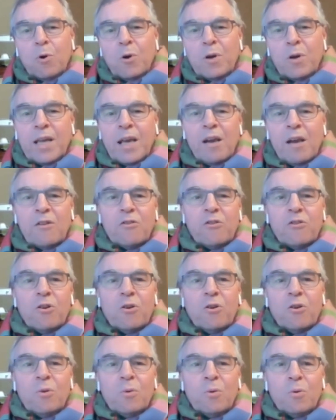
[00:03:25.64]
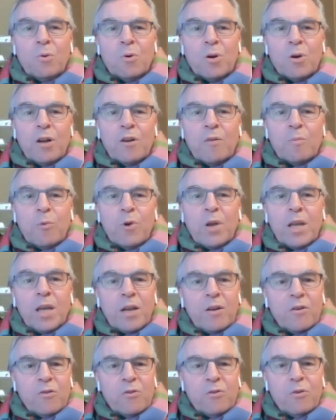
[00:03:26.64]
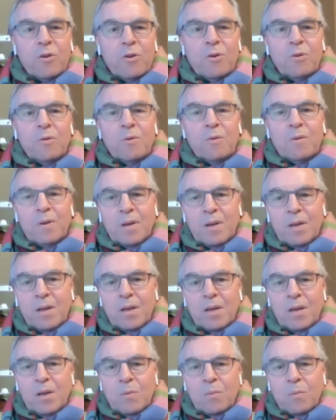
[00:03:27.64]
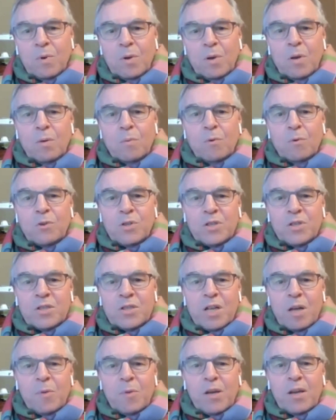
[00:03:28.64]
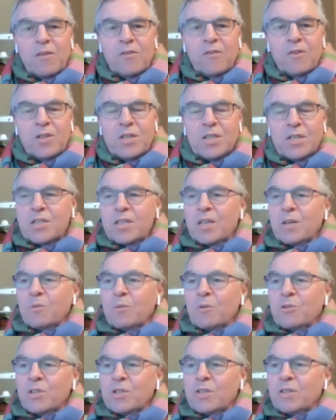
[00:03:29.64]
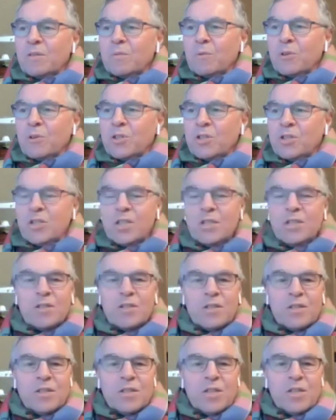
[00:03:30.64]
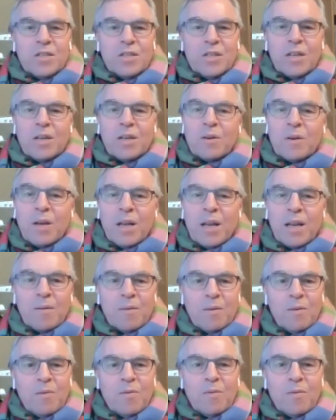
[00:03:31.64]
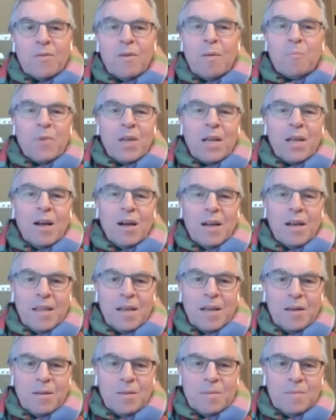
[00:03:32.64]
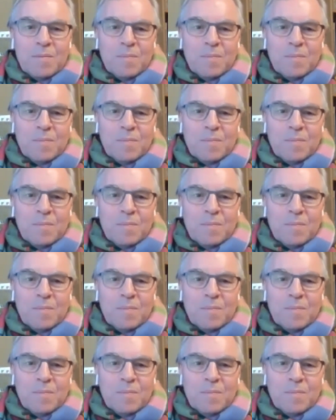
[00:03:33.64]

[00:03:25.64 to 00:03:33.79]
pointing out to you or kind of bringing to you, what your stomach is suggesting, what your chest is suggesting, something like that.